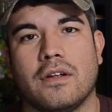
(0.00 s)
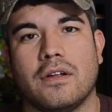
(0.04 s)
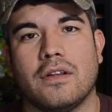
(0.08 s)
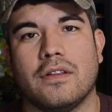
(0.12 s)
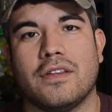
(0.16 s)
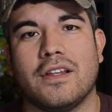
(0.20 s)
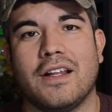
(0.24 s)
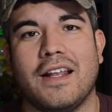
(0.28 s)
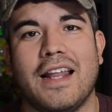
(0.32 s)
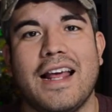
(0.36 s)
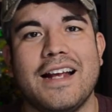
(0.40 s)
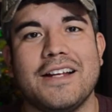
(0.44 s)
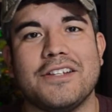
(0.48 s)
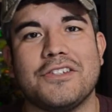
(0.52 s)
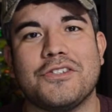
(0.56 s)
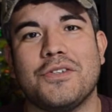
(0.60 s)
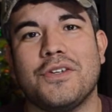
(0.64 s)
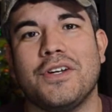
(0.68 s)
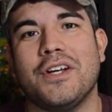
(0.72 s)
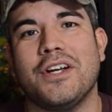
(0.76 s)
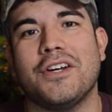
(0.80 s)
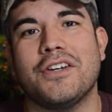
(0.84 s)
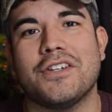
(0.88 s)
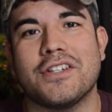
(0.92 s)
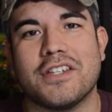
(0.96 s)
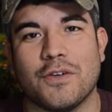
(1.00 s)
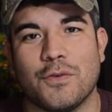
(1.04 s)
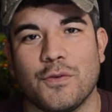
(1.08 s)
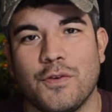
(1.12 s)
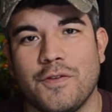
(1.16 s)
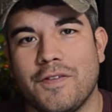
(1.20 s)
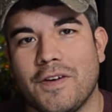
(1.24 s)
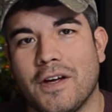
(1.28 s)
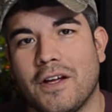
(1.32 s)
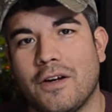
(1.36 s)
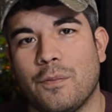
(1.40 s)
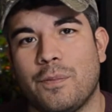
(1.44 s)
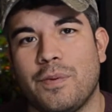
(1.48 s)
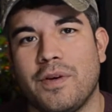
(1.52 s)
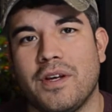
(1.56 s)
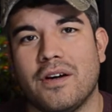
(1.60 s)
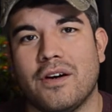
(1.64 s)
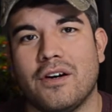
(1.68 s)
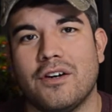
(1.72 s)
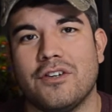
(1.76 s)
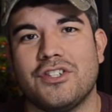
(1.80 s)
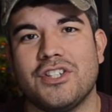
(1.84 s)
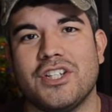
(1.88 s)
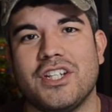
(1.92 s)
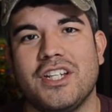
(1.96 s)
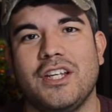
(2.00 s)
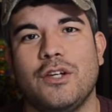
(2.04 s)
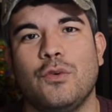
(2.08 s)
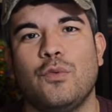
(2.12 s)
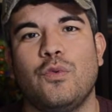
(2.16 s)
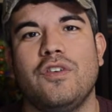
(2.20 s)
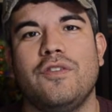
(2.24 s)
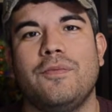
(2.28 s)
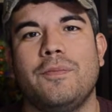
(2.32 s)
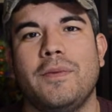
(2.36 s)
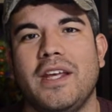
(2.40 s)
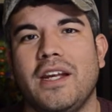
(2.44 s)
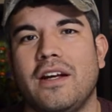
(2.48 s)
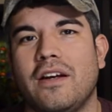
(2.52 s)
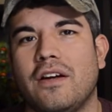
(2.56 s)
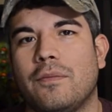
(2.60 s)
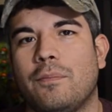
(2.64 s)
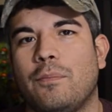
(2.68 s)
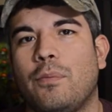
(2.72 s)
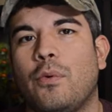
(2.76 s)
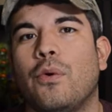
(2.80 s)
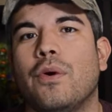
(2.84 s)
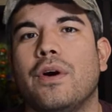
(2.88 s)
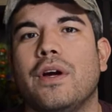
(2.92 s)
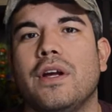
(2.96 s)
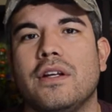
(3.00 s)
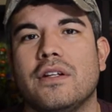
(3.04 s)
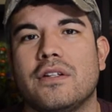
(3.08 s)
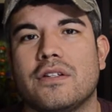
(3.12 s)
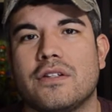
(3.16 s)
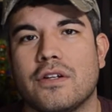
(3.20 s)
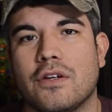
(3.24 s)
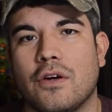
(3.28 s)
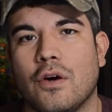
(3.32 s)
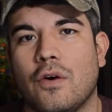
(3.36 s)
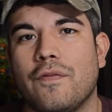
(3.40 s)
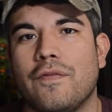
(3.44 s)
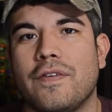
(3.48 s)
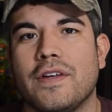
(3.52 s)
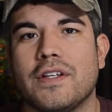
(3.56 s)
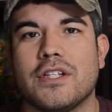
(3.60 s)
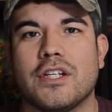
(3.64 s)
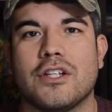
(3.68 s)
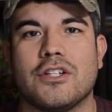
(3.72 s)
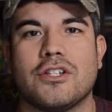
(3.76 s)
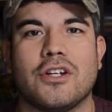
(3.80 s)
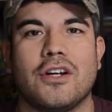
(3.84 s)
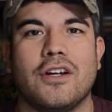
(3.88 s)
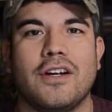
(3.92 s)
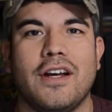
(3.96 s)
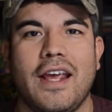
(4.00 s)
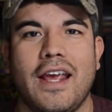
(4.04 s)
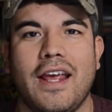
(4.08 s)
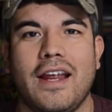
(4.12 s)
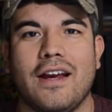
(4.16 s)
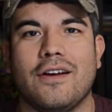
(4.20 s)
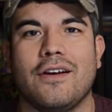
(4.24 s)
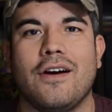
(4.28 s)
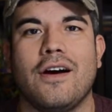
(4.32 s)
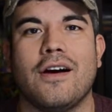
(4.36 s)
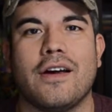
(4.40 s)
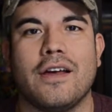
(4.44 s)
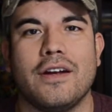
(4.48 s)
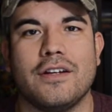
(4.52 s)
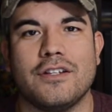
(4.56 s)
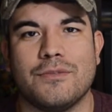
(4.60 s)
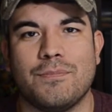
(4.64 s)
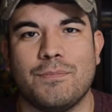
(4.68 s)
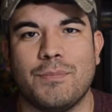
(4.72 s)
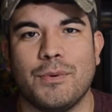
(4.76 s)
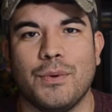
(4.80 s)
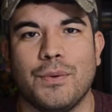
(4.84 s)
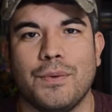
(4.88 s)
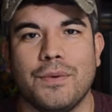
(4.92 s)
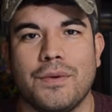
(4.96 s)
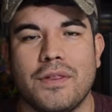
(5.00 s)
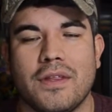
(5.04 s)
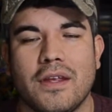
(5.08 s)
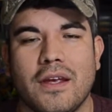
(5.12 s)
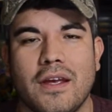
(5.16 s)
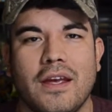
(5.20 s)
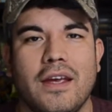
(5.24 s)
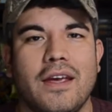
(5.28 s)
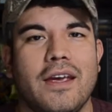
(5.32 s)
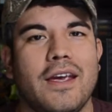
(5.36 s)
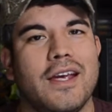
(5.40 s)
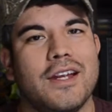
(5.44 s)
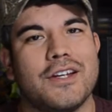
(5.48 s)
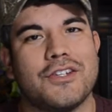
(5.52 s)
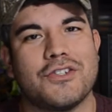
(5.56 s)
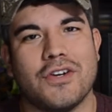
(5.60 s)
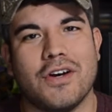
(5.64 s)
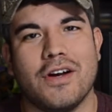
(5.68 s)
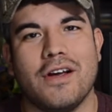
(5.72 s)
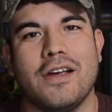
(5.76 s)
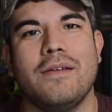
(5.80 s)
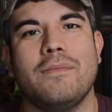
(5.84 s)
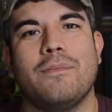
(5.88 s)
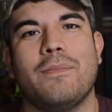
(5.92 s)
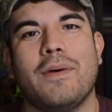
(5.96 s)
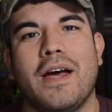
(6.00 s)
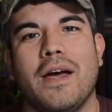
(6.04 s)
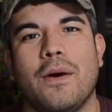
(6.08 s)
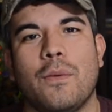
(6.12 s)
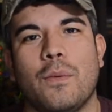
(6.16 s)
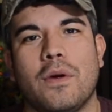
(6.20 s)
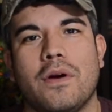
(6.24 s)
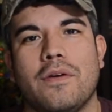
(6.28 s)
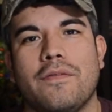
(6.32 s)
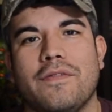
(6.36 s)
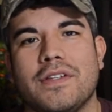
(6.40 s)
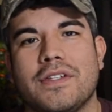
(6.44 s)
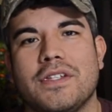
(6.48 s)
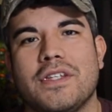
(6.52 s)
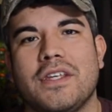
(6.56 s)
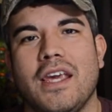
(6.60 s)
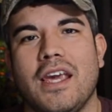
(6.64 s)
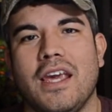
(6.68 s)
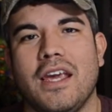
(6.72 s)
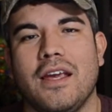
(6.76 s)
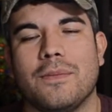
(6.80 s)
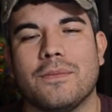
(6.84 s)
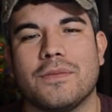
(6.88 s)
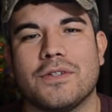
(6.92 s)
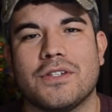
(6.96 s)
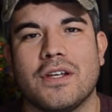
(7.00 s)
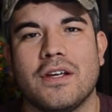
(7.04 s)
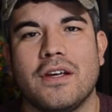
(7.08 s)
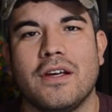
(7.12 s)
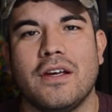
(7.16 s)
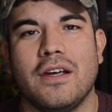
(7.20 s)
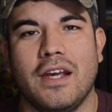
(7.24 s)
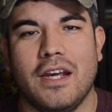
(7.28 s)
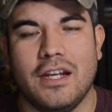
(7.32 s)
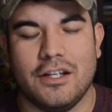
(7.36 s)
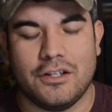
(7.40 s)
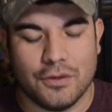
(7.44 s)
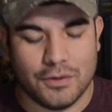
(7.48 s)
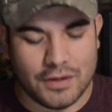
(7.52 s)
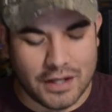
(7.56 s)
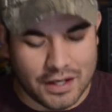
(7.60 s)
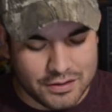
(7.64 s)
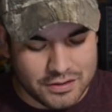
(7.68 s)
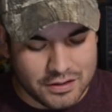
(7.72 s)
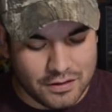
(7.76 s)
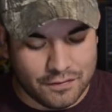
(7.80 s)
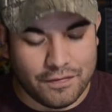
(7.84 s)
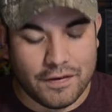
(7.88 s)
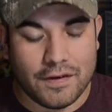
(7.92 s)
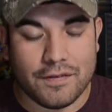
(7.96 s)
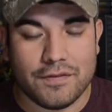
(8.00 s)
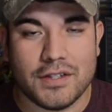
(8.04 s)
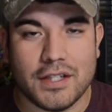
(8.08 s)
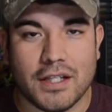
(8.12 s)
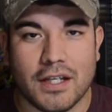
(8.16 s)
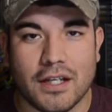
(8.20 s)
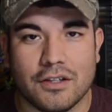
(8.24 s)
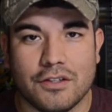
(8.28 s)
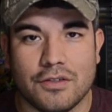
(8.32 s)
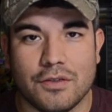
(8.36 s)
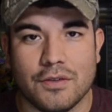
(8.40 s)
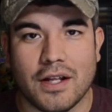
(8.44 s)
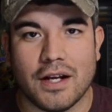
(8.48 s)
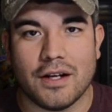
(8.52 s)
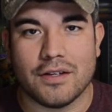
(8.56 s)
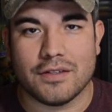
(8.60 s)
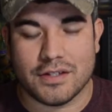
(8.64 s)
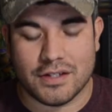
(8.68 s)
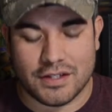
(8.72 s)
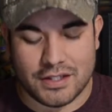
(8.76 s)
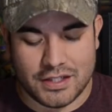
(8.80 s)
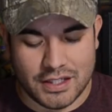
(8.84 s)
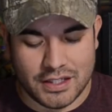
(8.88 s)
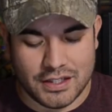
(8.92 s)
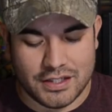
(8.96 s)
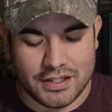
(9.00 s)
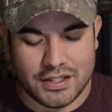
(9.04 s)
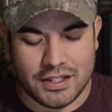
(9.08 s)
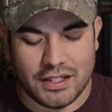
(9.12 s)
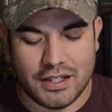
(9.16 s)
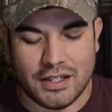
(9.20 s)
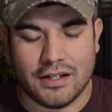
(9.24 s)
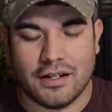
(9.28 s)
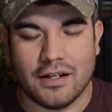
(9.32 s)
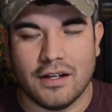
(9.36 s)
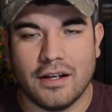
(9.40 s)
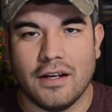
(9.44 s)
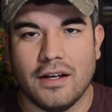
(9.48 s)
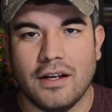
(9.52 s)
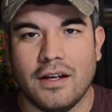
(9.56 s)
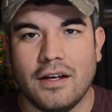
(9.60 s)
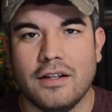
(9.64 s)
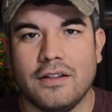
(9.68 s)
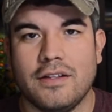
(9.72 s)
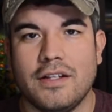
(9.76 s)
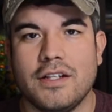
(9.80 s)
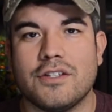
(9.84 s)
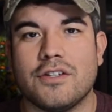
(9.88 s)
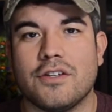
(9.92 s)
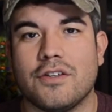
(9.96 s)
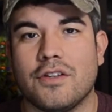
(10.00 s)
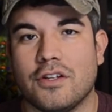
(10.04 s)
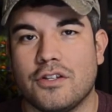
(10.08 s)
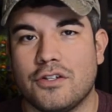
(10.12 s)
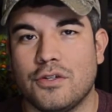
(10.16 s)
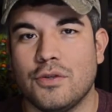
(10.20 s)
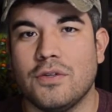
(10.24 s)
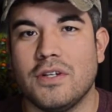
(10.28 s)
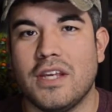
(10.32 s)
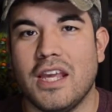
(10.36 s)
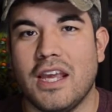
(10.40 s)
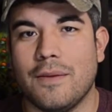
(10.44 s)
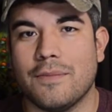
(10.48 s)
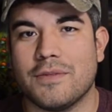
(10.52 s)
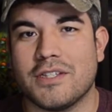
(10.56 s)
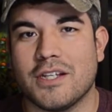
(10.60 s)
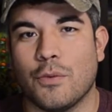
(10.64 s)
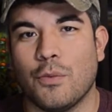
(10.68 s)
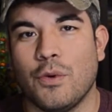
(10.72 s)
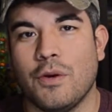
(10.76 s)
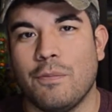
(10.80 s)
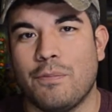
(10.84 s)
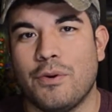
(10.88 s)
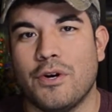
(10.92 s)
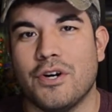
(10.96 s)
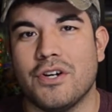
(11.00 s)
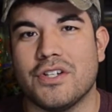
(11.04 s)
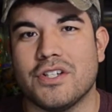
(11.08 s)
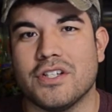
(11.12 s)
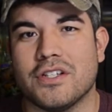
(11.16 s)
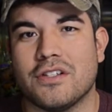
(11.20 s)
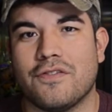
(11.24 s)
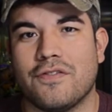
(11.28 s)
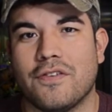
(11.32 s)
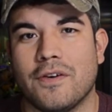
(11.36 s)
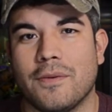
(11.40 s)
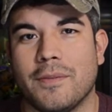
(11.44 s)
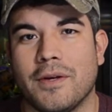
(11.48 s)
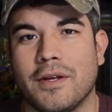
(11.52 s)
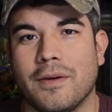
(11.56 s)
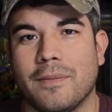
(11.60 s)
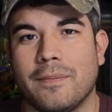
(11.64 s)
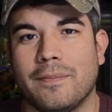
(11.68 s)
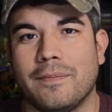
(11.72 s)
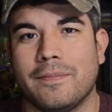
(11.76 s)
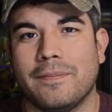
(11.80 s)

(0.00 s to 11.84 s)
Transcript: The last 3 years that we've gone to PRGE, we've made it a point to go visit John Hancock at his booth and try and buy one of his games. In 2015 and 2016, these are the two games that we purchased from him.